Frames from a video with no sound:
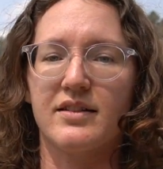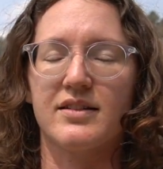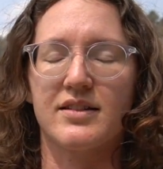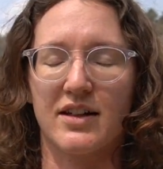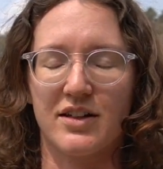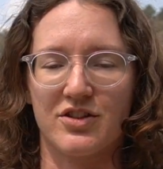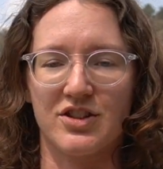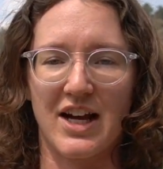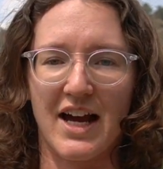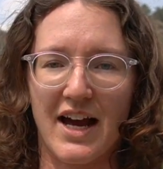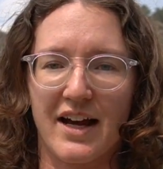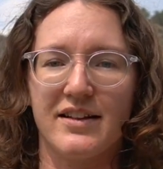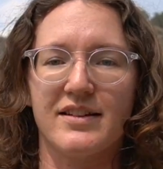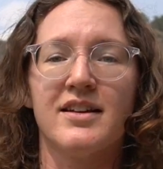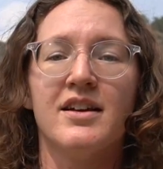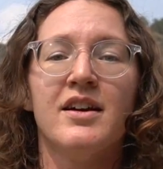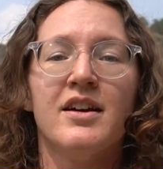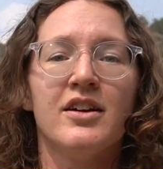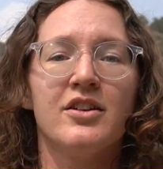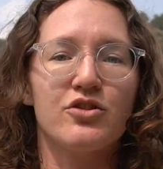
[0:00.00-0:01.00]
such as
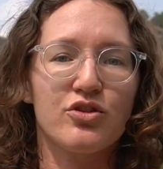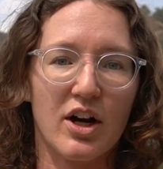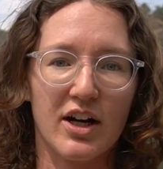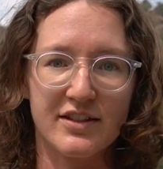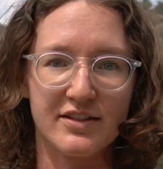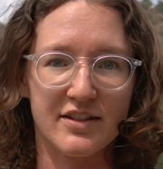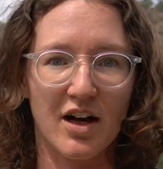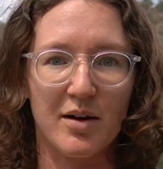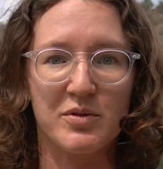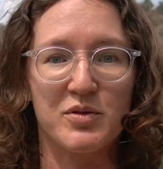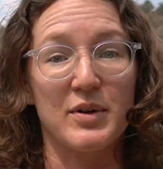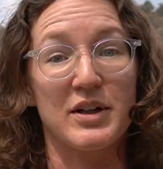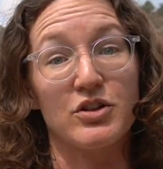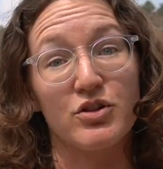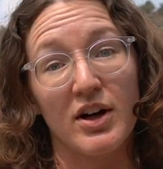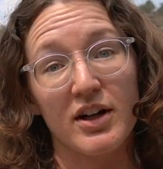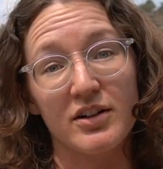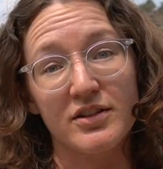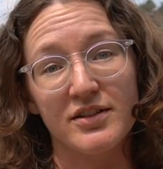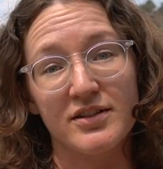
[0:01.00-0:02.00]
truck stops where
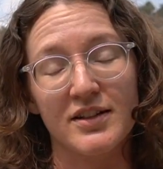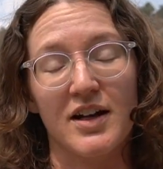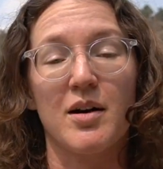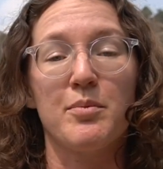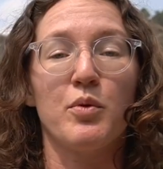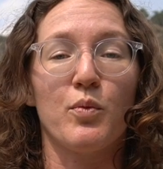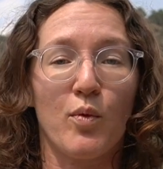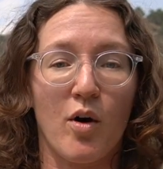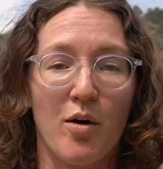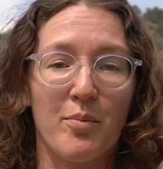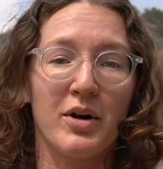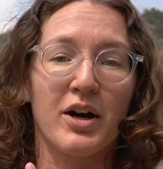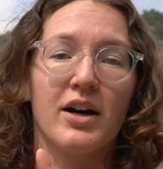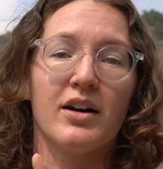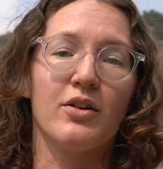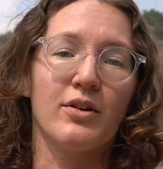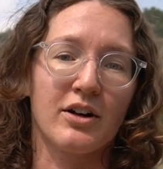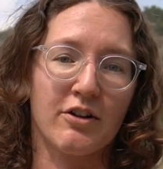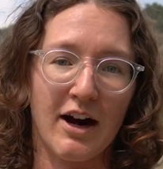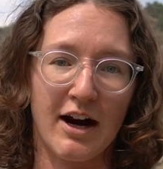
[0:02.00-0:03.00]
truckers stop, Walmart,
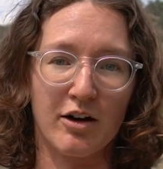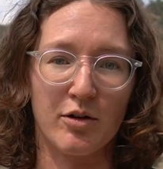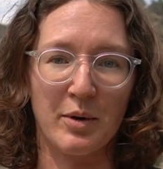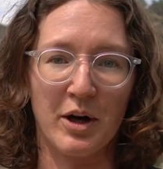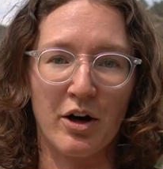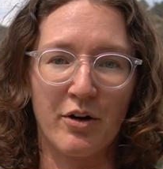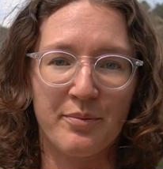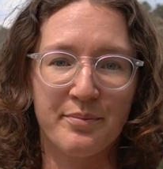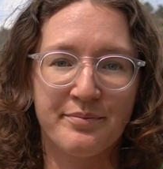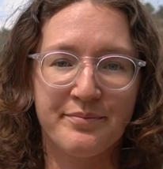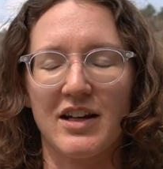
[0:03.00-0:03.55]
or Cracker Barrel.